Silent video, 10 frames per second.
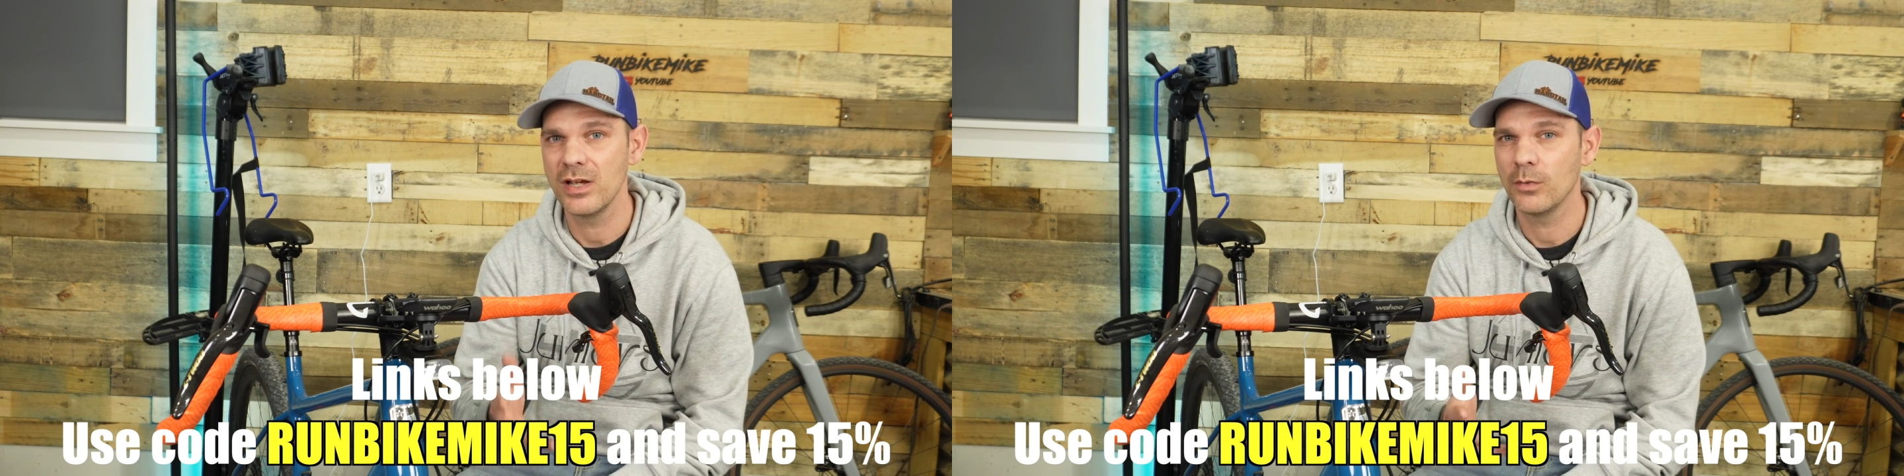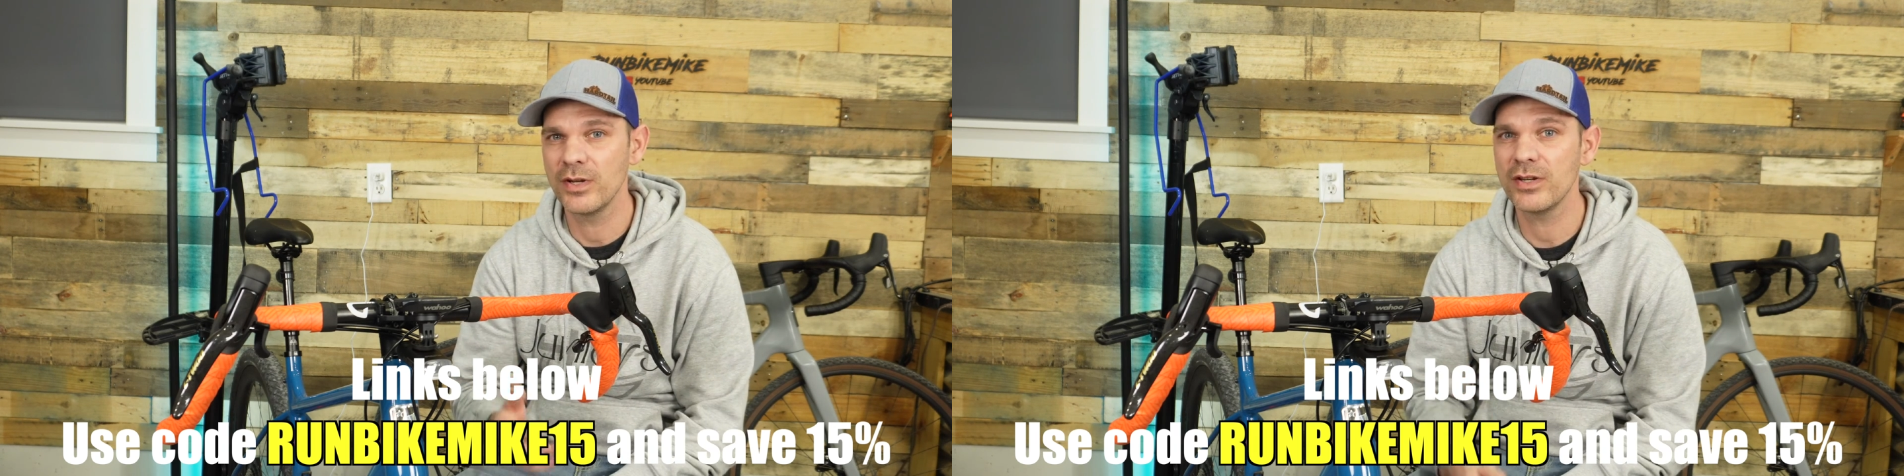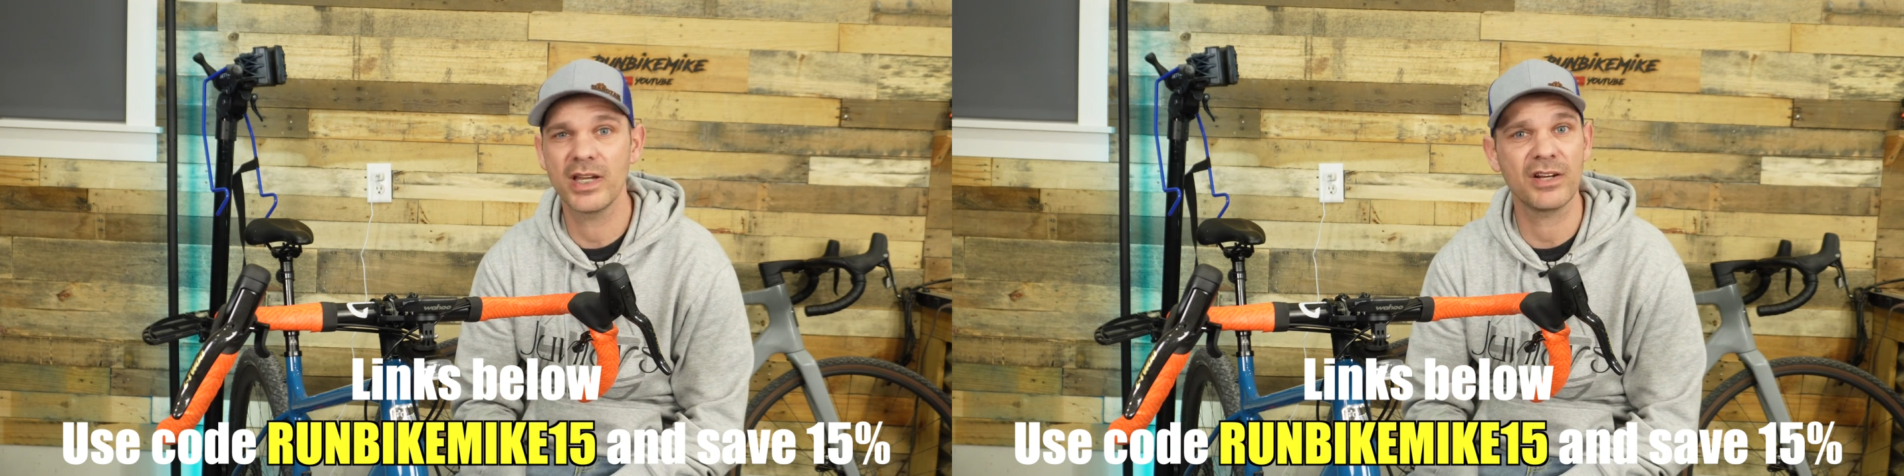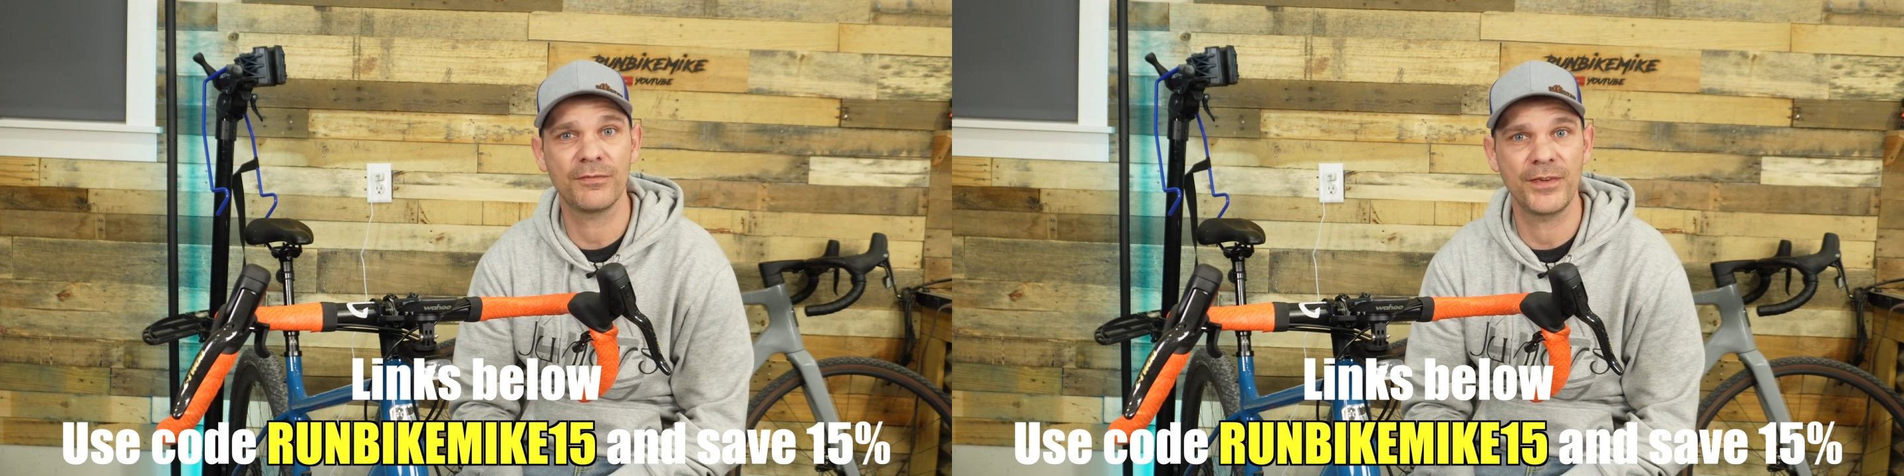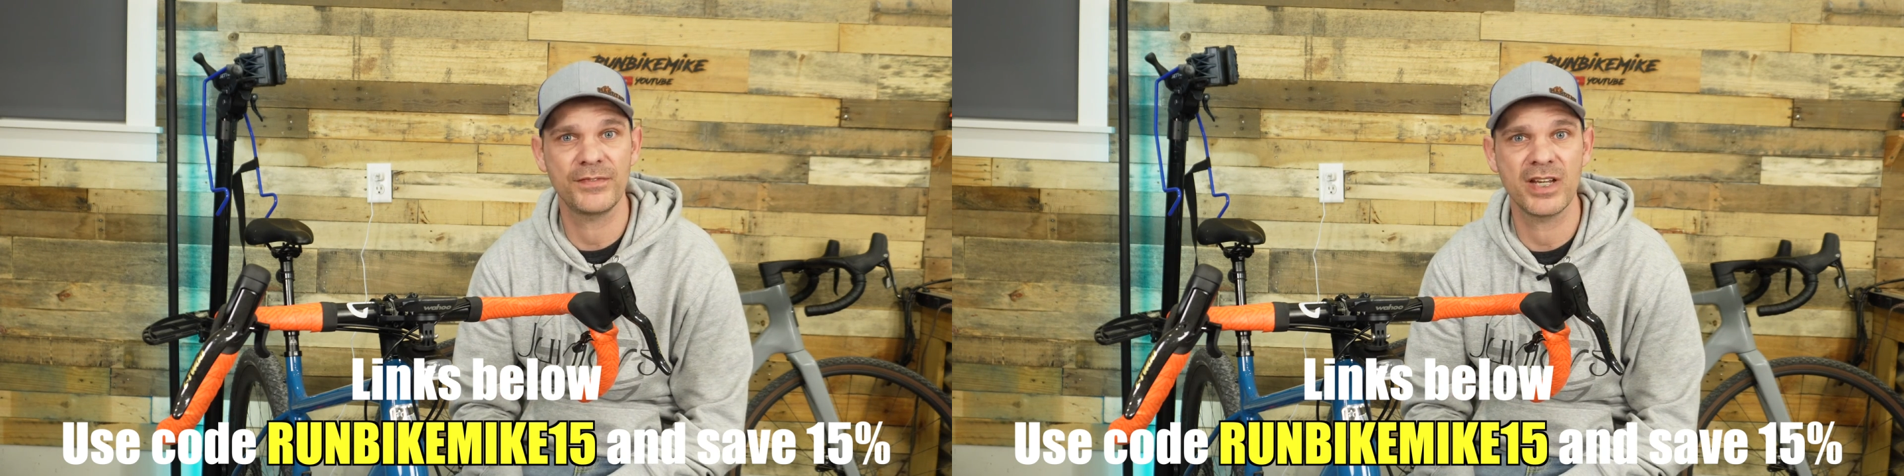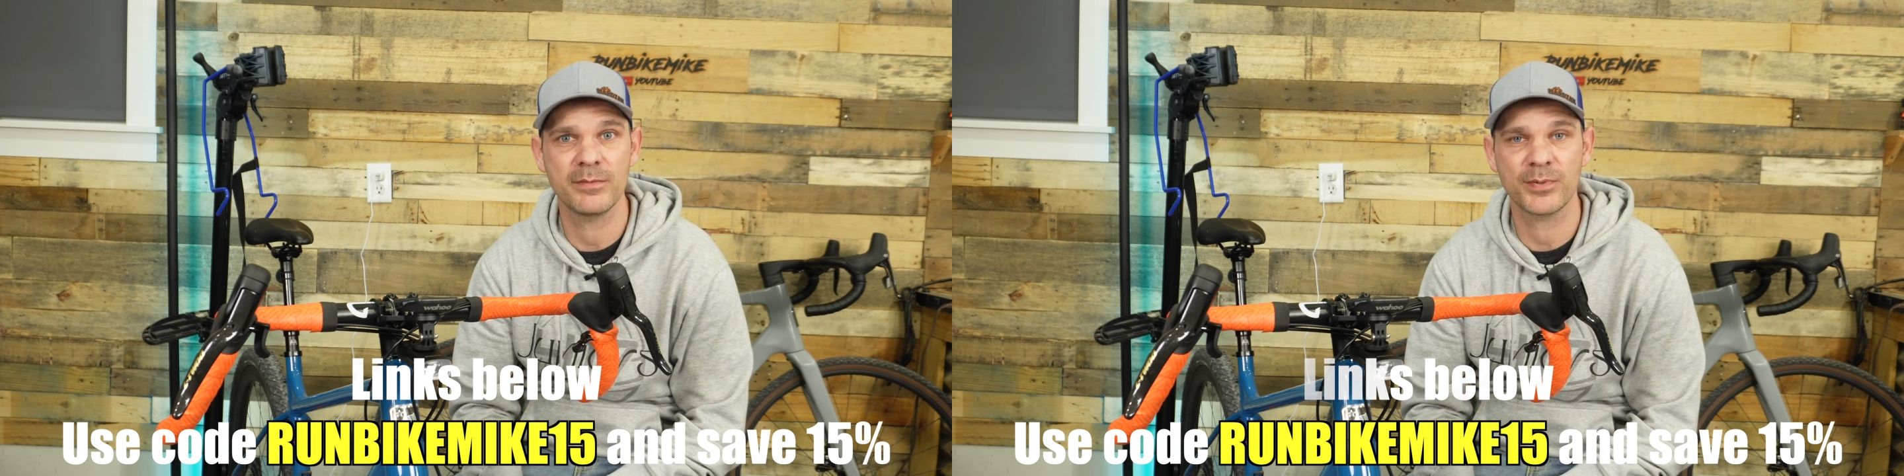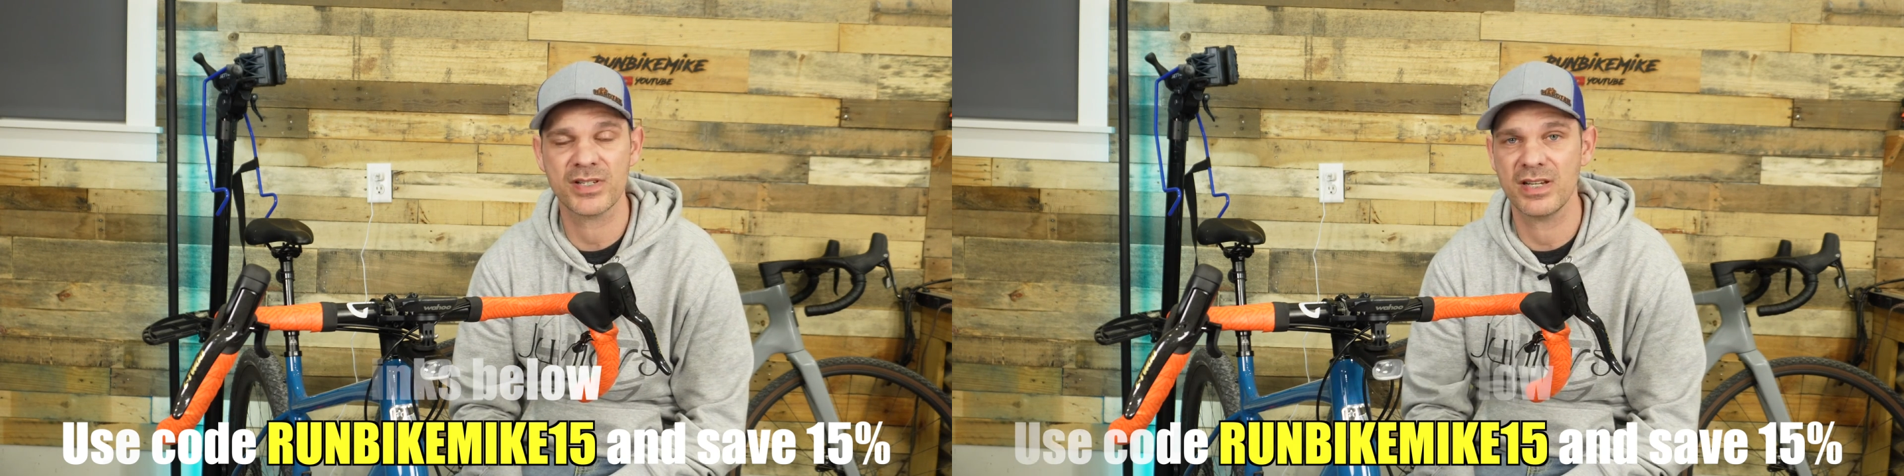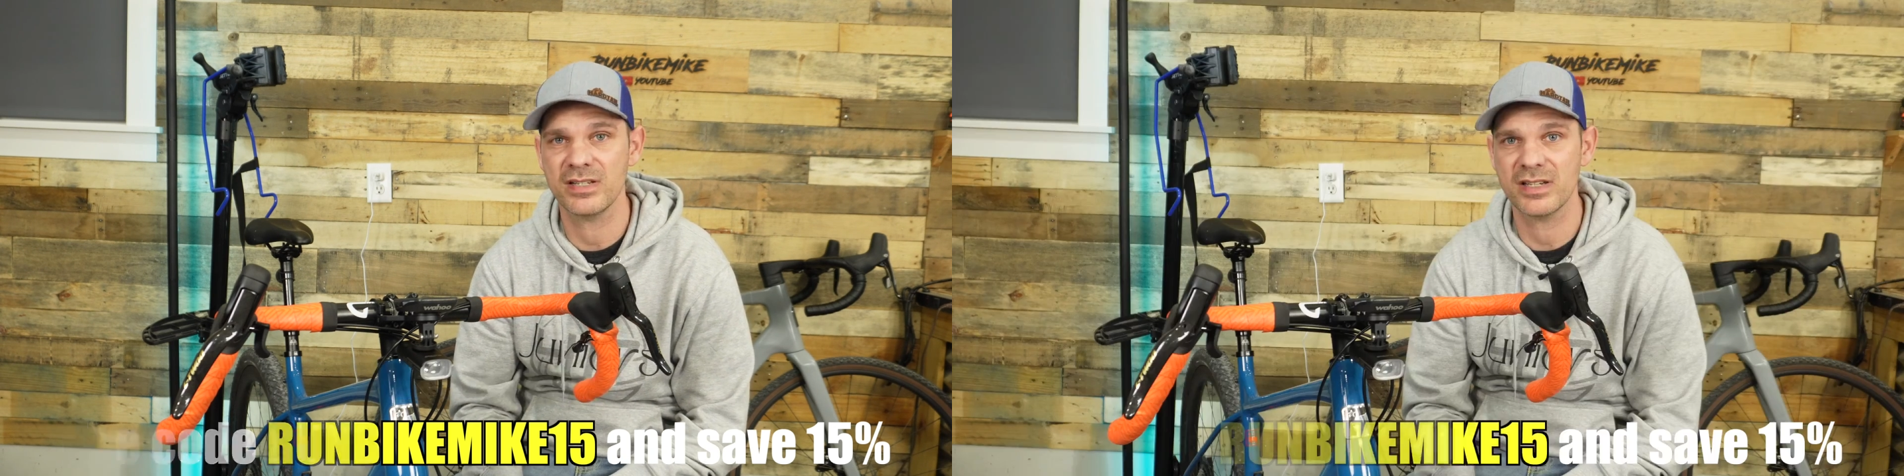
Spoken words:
when you can get a 15%